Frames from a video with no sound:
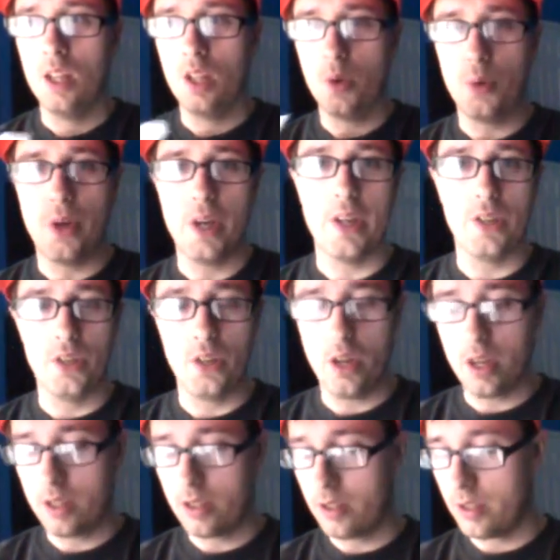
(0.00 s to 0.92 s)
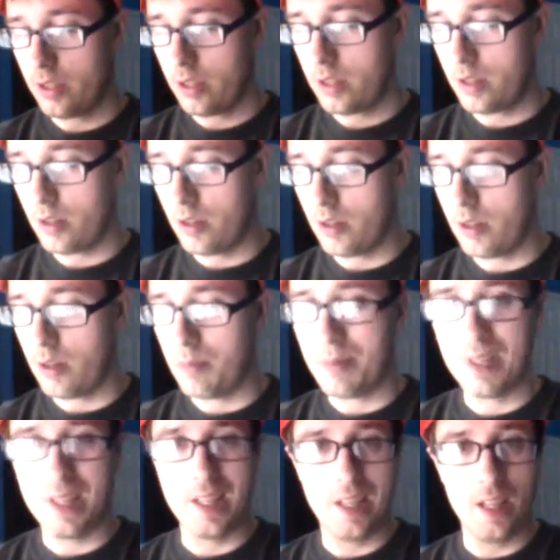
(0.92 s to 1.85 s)
white chocolate syrup,
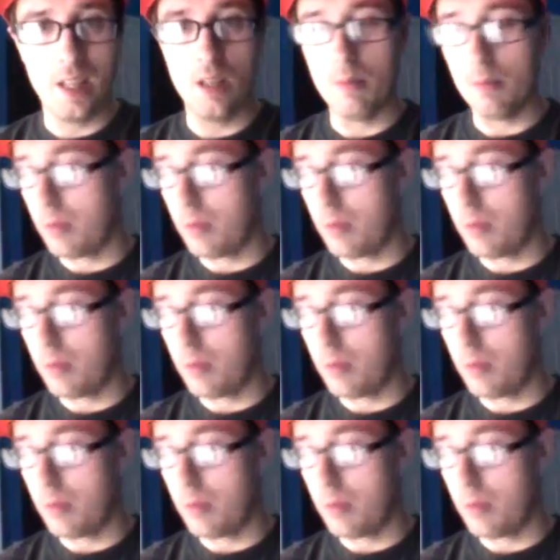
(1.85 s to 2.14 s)
in